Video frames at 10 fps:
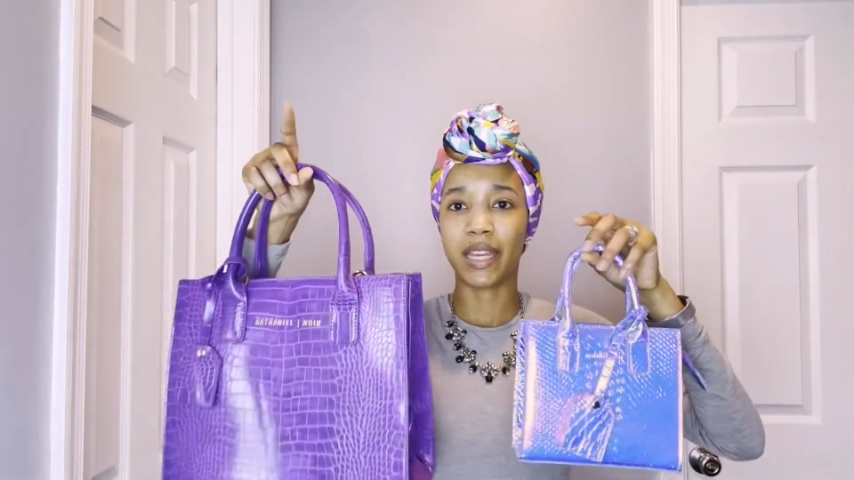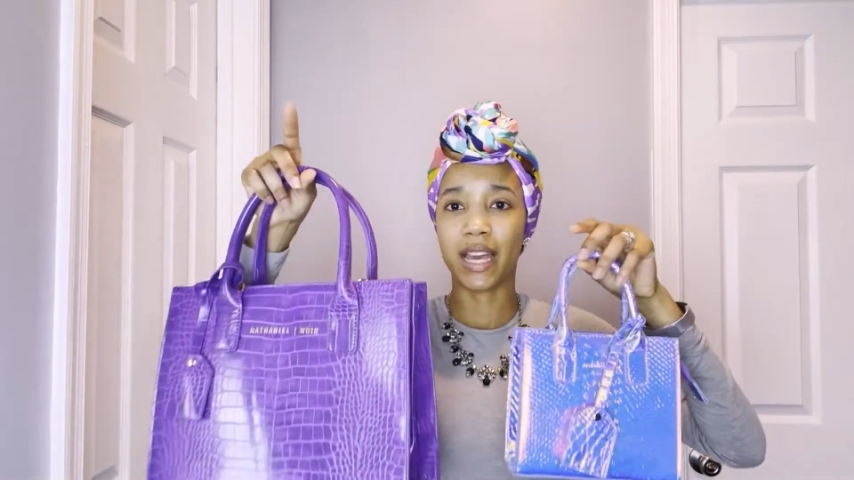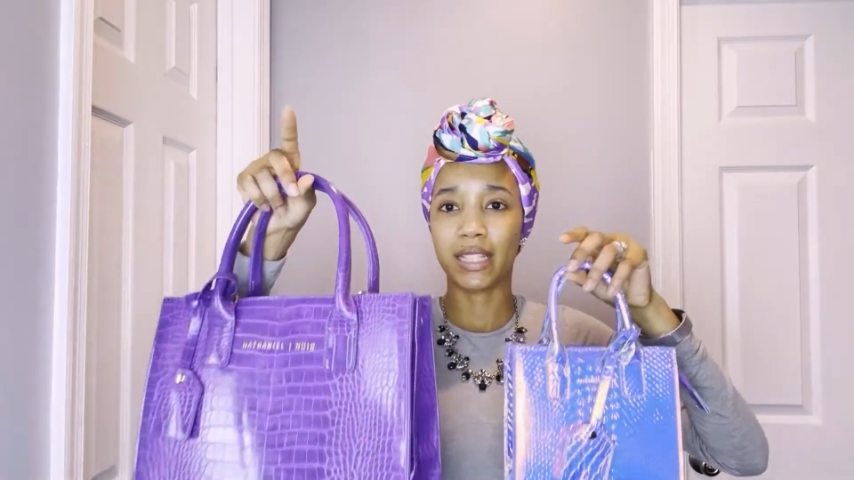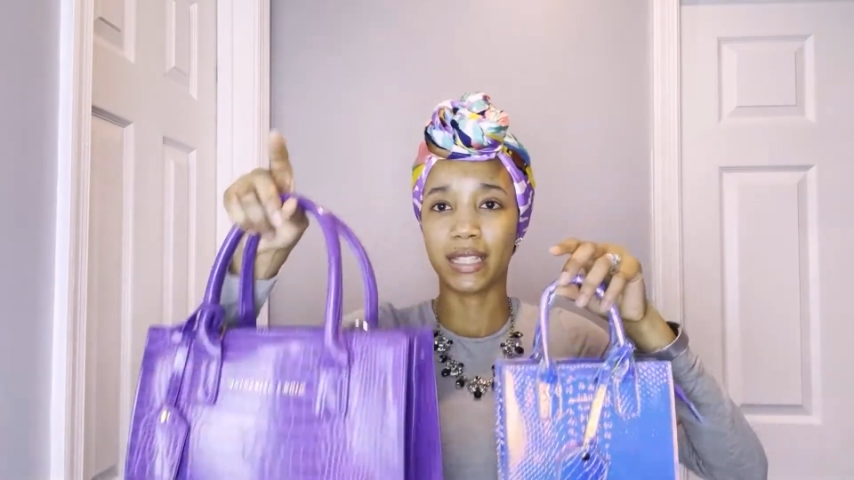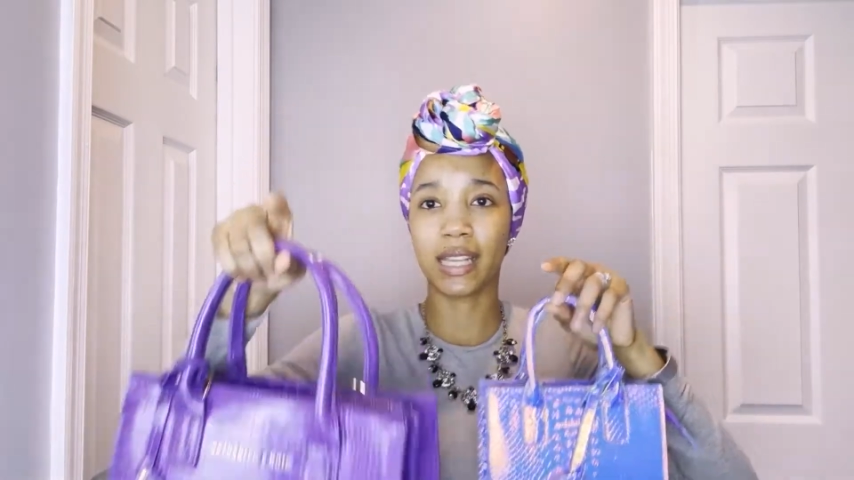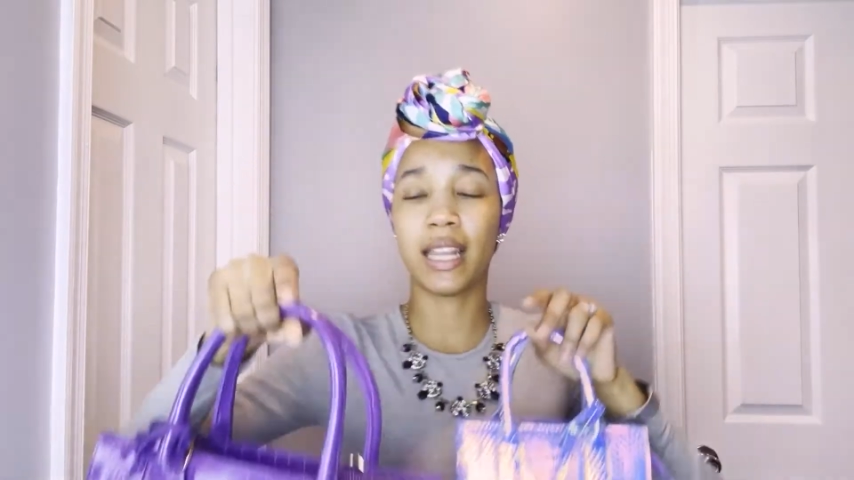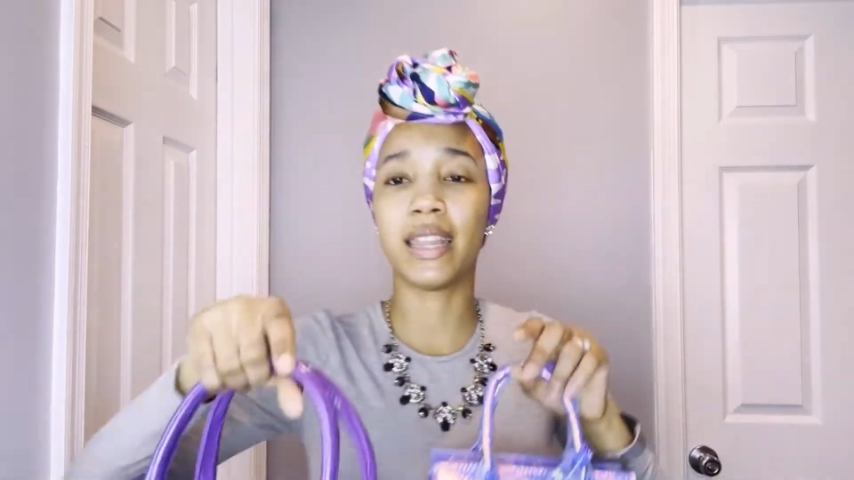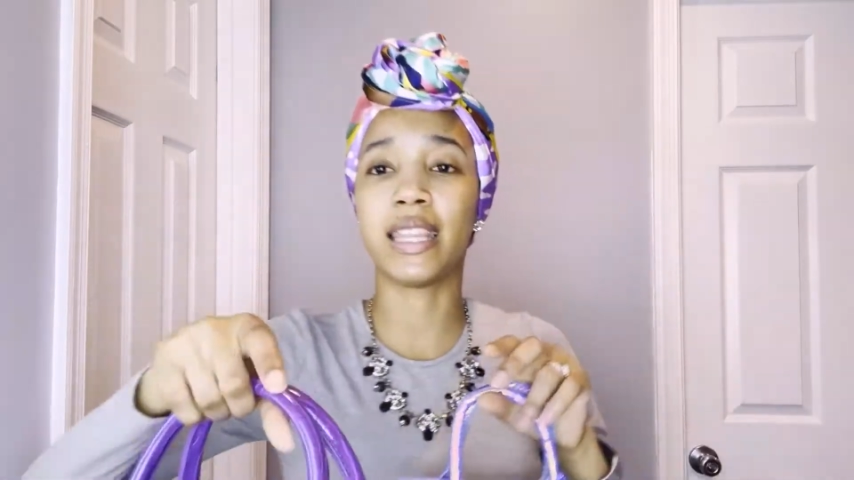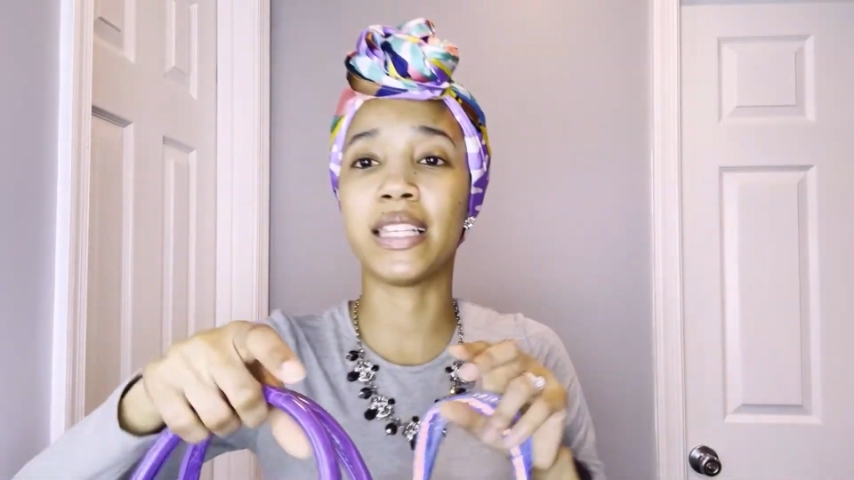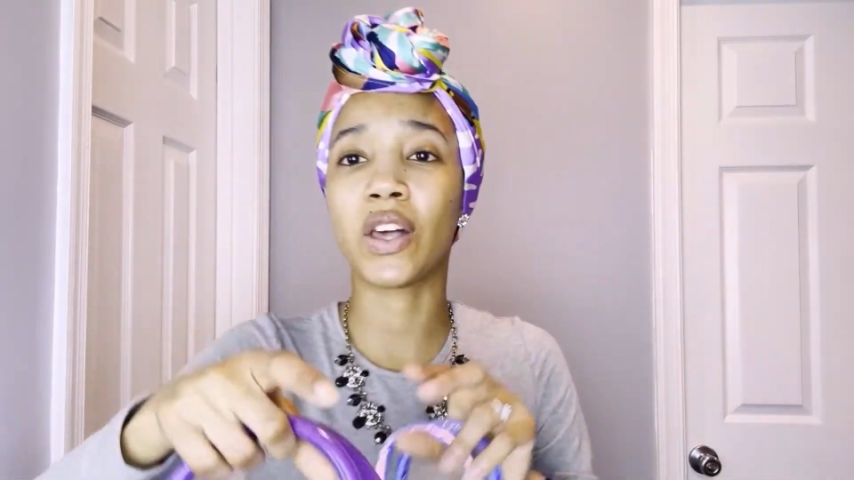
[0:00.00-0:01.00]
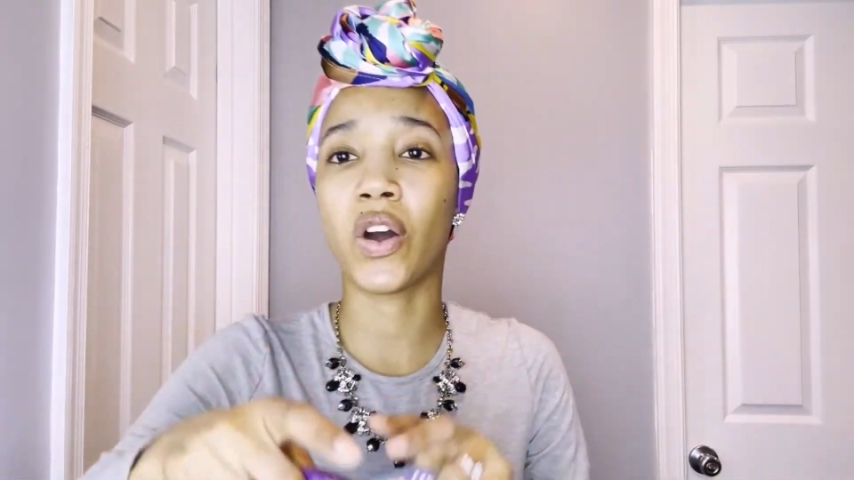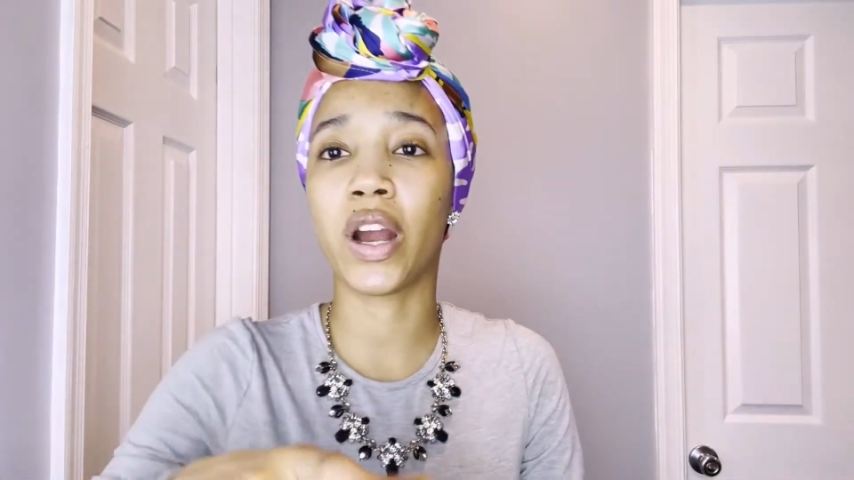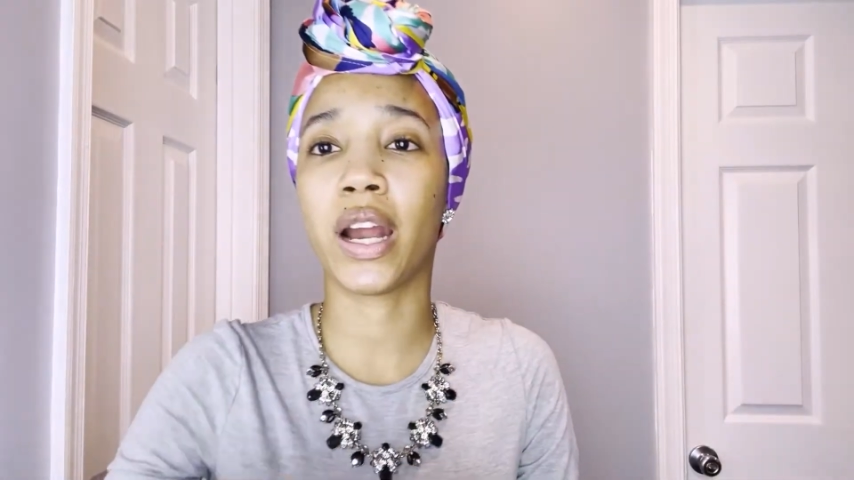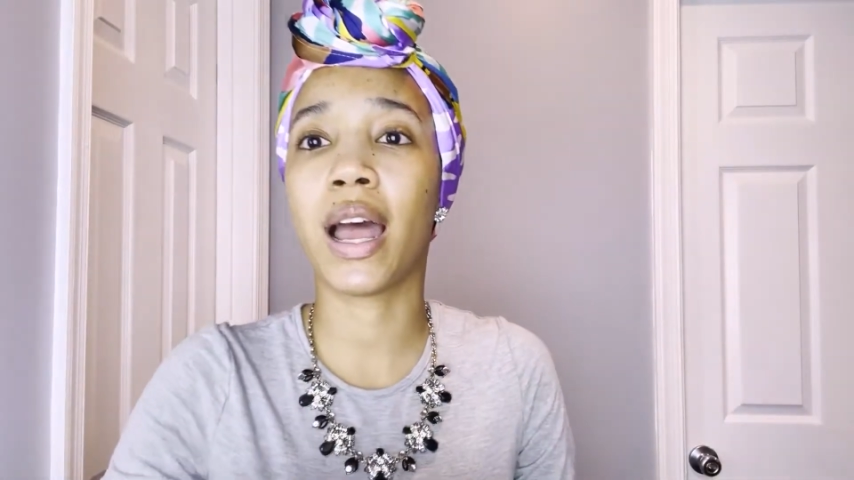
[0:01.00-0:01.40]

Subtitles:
yes, these are